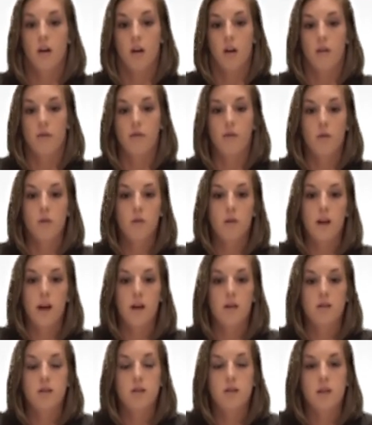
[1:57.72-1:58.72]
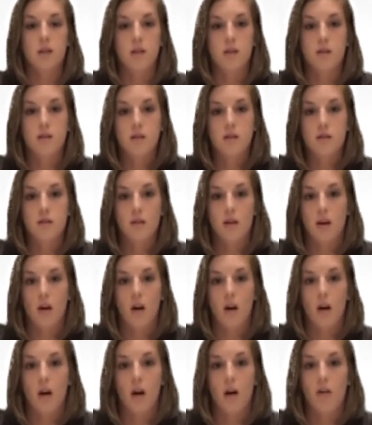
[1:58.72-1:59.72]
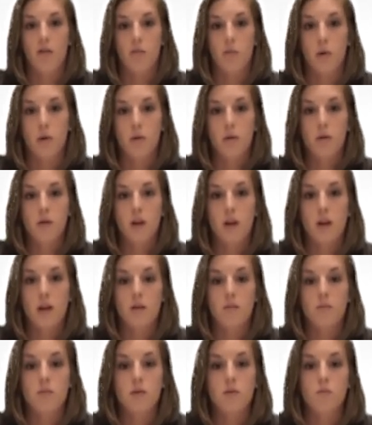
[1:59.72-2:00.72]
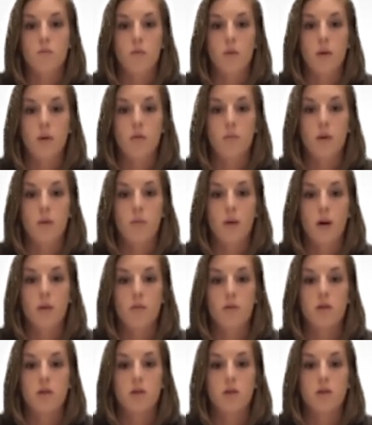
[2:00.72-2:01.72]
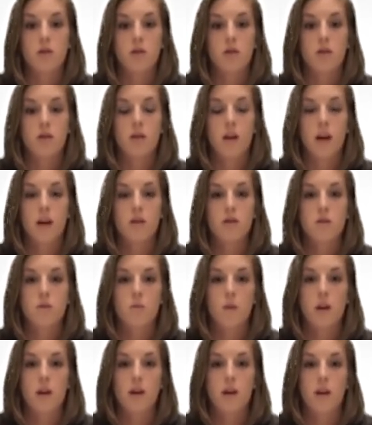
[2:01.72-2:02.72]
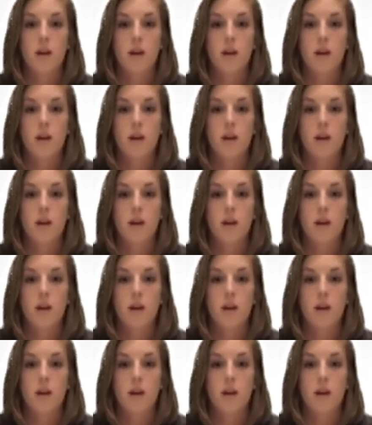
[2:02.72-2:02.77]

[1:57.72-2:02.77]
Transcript: A full analysis of both teams will be published next week